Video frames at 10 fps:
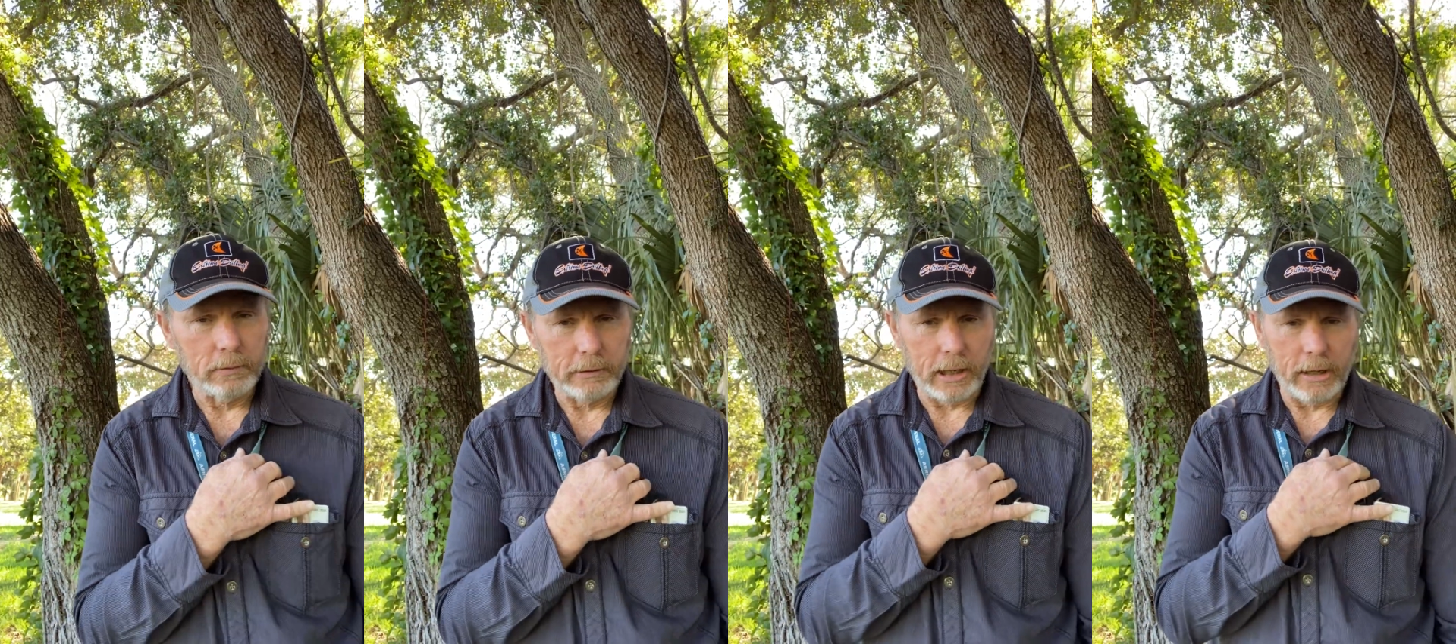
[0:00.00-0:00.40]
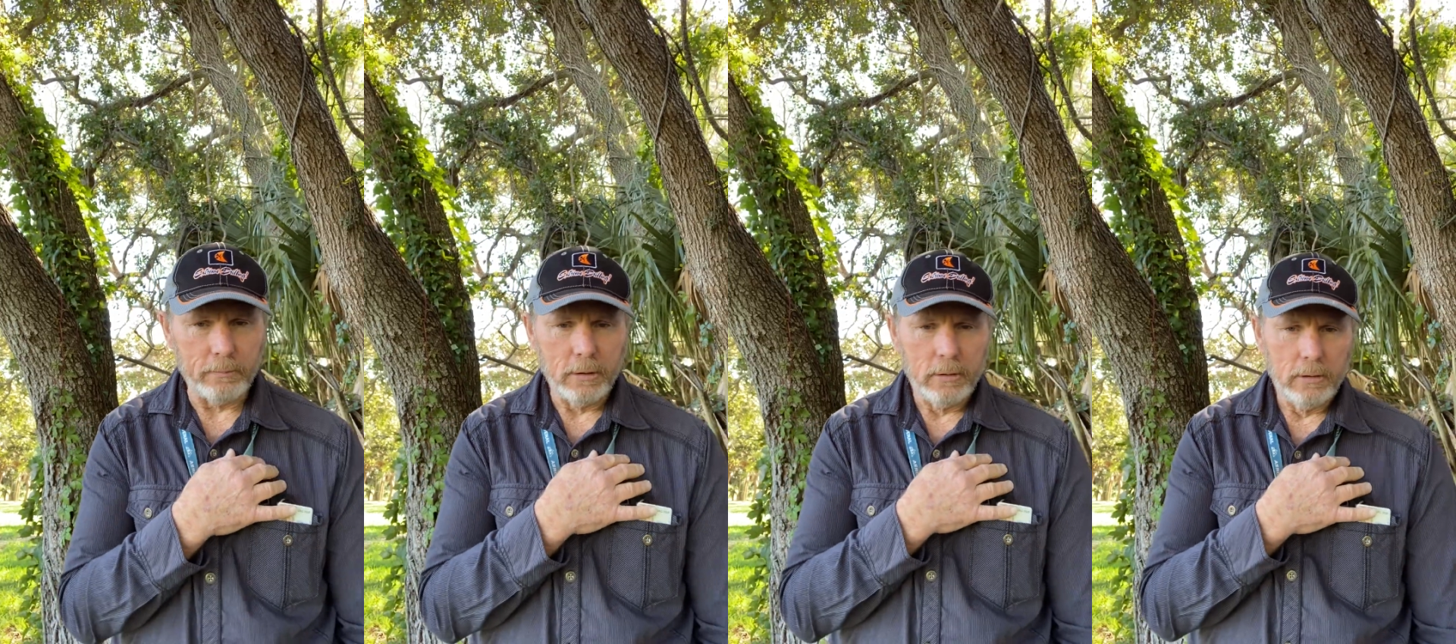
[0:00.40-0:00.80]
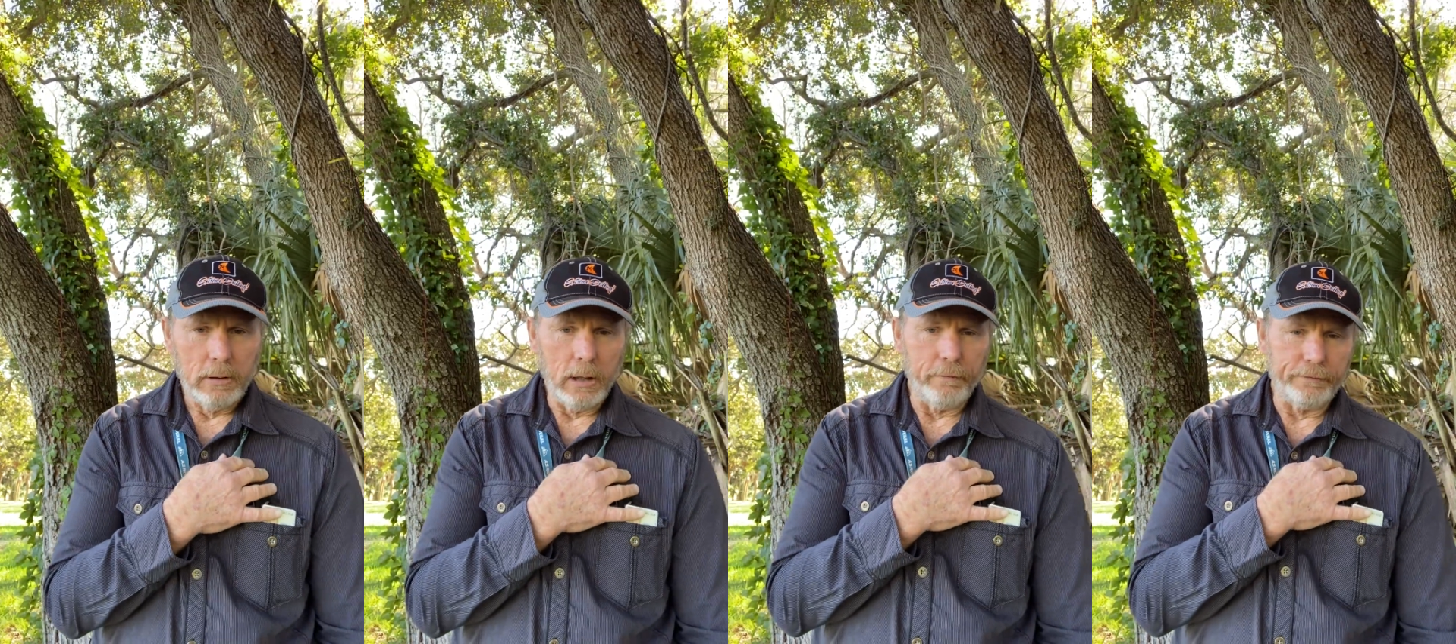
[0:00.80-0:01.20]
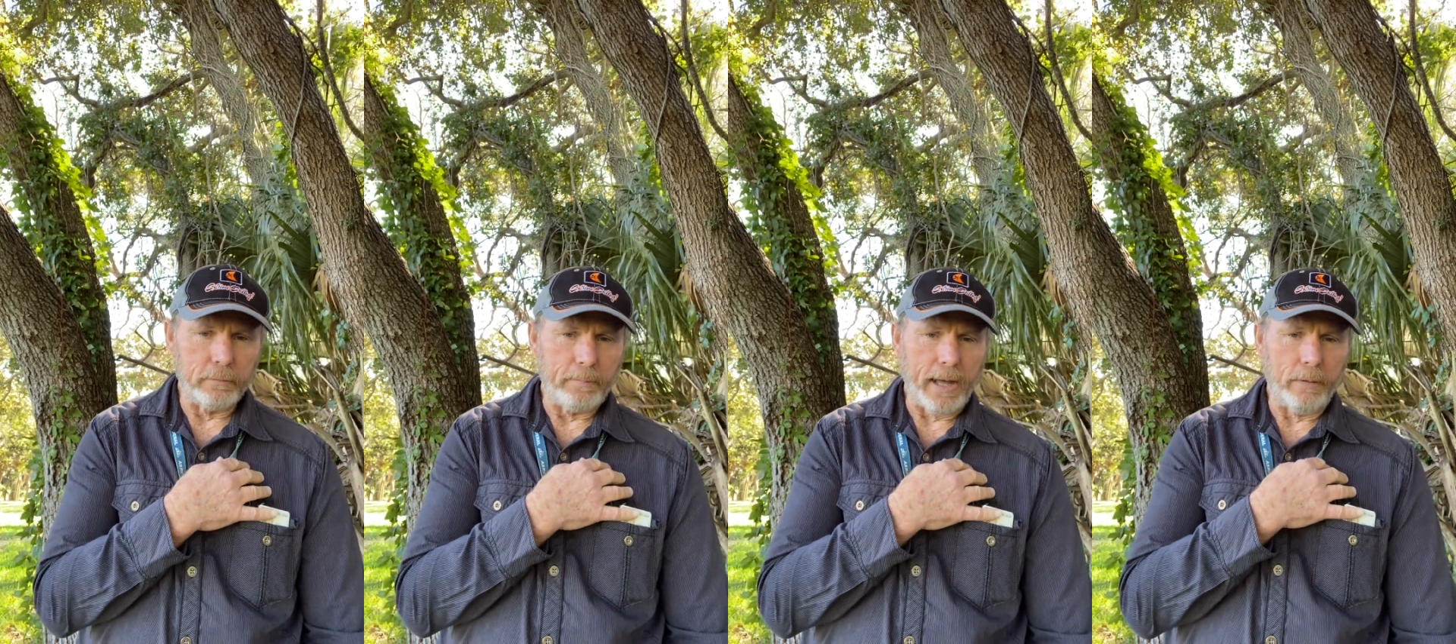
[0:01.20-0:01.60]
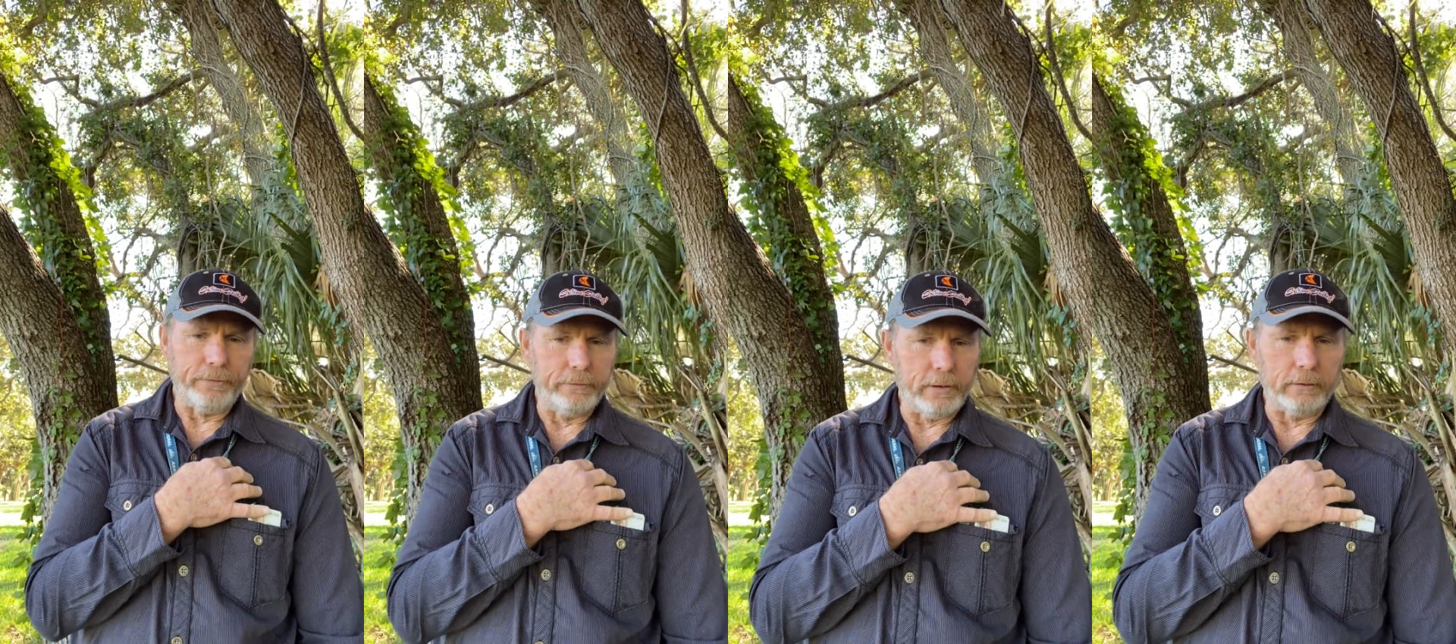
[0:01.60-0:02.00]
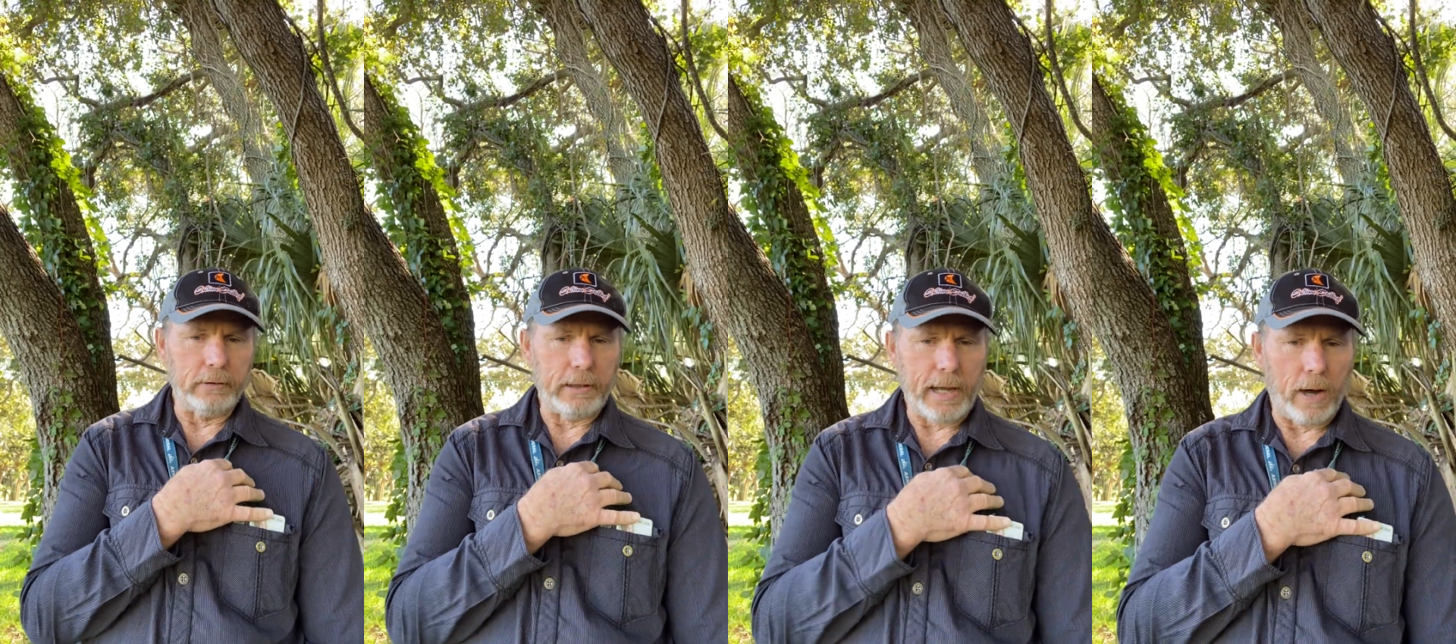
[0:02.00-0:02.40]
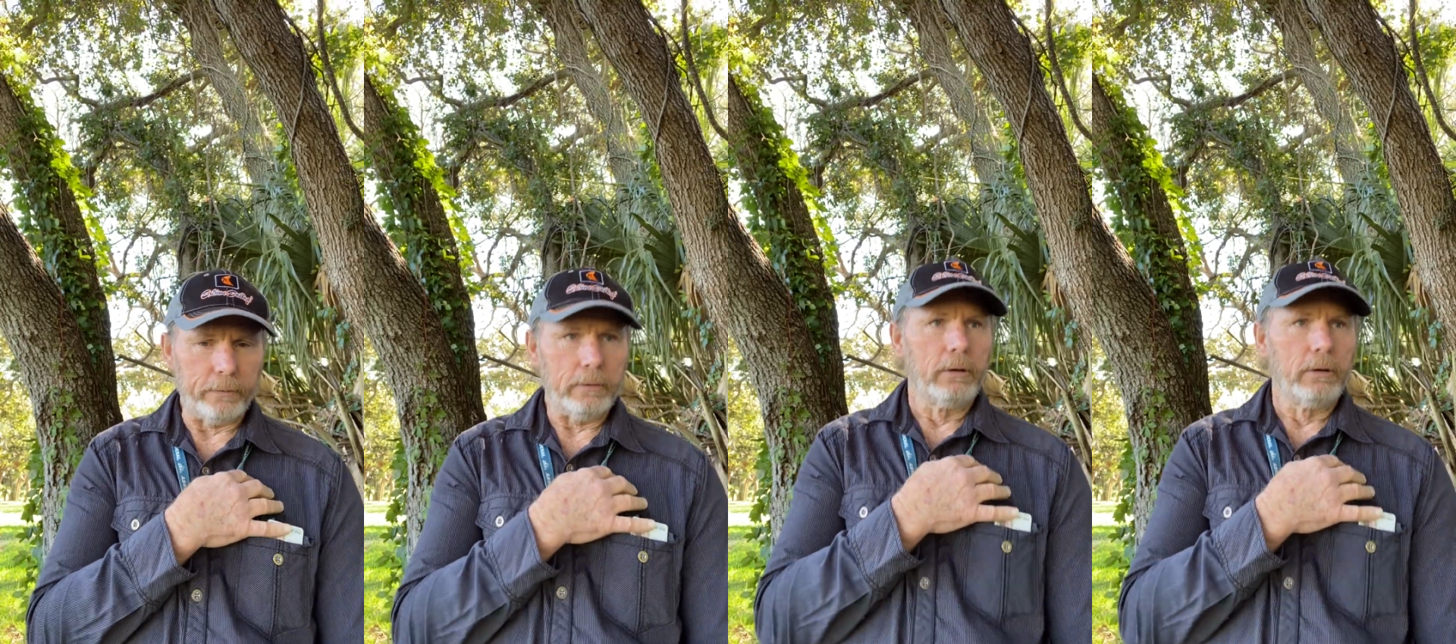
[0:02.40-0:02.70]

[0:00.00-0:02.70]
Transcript: game, if it's a bounce, it doesn't count.